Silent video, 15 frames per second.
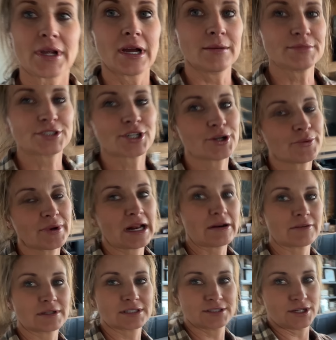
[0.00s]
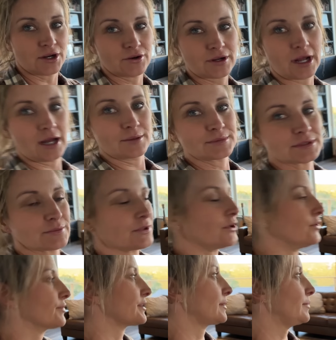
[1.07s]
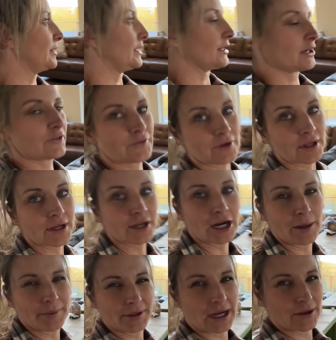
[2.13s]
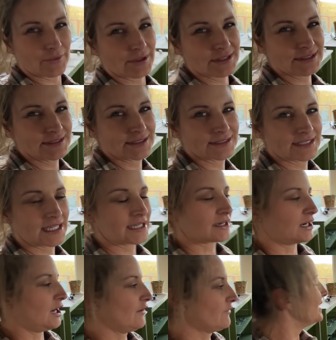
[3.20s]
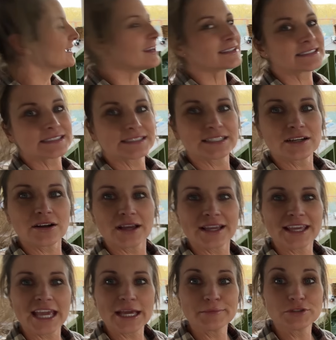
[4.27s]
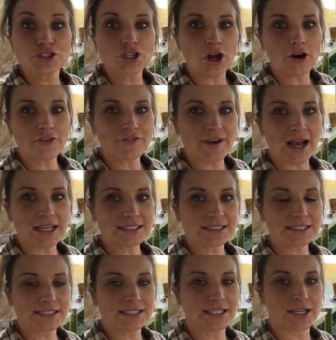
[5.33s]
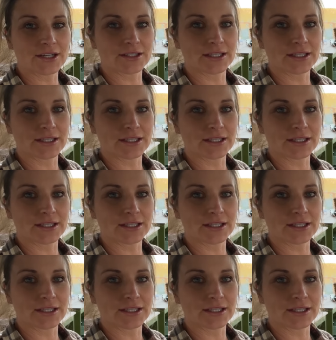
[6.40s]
I'm sure whatever snow comes will only be here for like a couple hours and then take off. It came so fast this year.